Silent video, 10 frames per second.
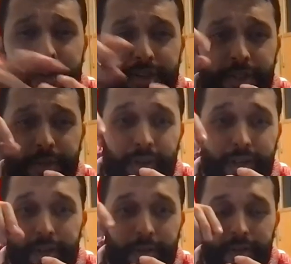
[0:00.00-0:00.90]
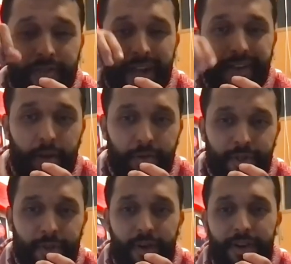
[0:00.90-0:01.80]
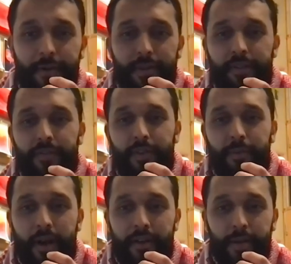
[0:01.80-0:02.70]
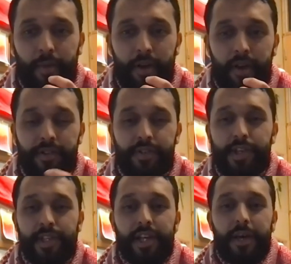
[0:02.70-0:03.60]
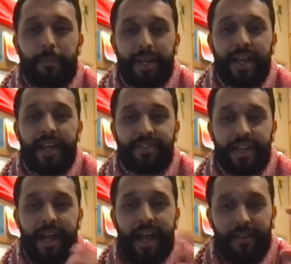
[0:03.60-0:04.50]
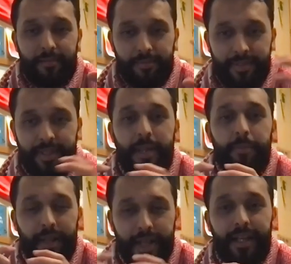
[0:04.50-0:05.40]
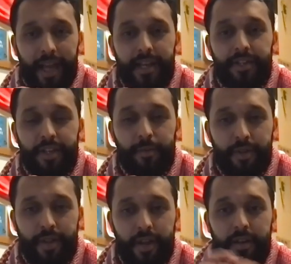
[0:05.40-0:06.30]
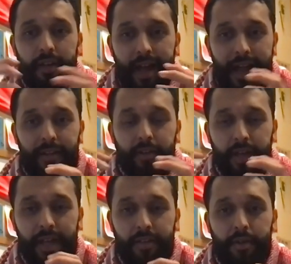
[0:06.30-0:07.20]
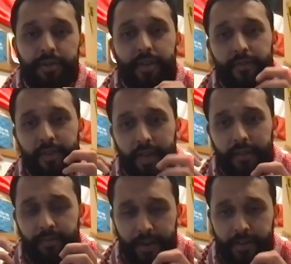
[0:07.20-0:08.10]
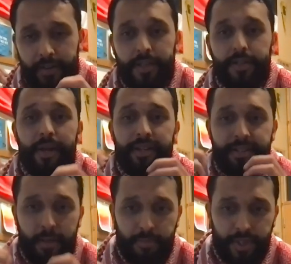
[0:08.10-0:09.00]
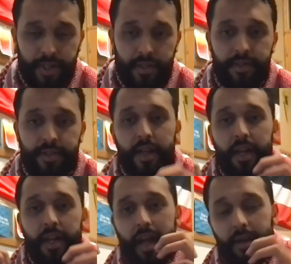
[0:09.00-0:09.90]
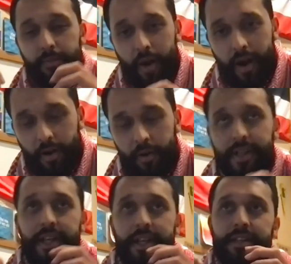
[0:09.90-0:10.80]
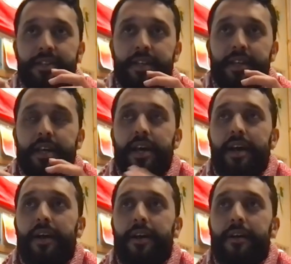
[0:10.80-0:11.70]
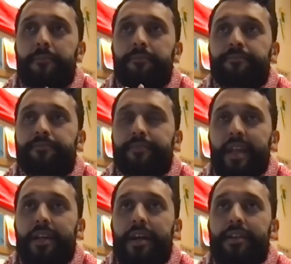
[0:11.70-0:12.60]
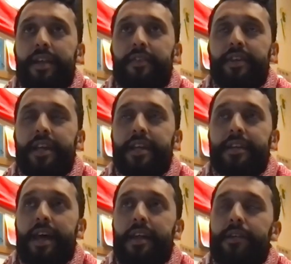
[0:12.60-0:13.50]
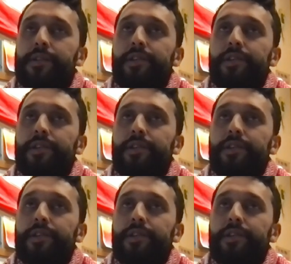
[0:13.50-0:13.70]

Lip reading: with a sprinkle of like culture on it with a few Māori words, but yeah, it's like deeply engaging with it and looking at those different like fundamental assumptions and priorities, and kind of navigating that.